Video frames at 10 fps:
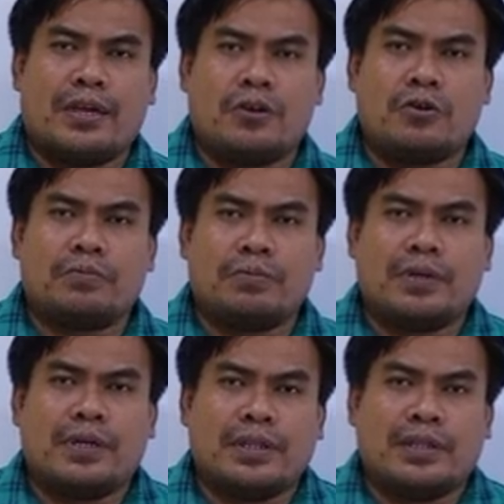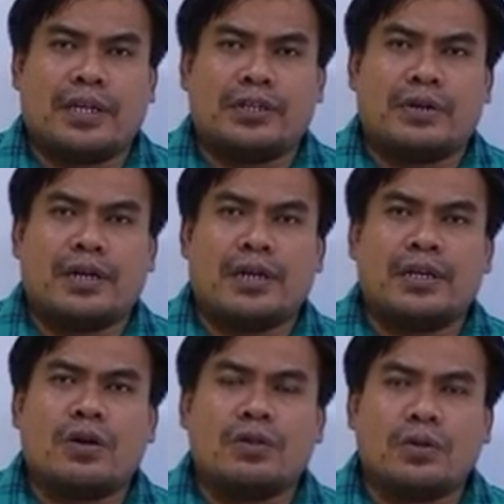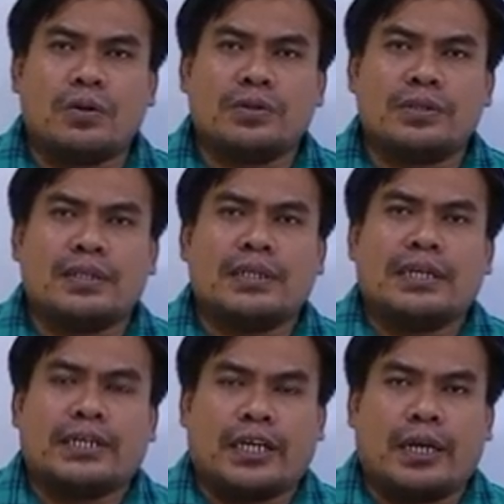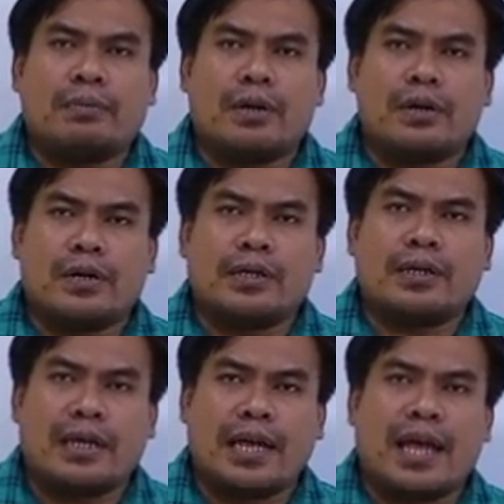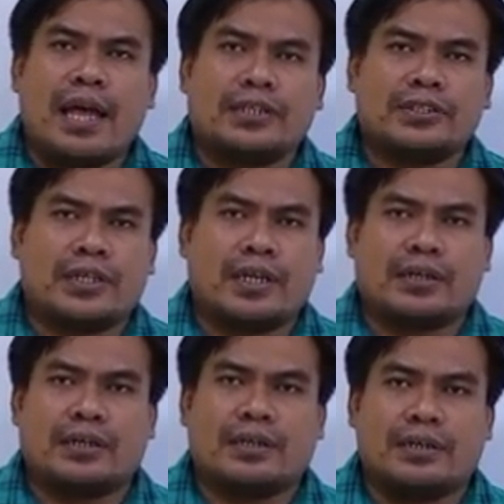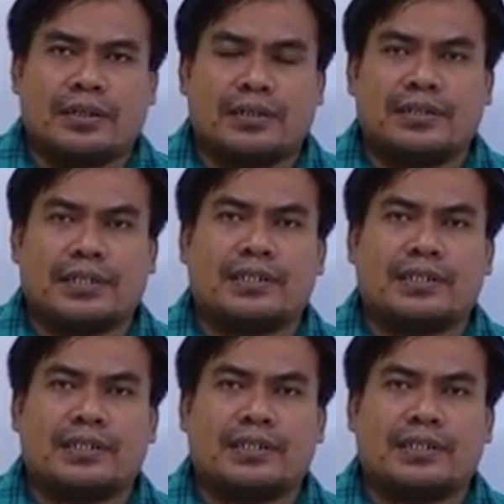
hope that you are learning all those. Keep learning. Hashtag stay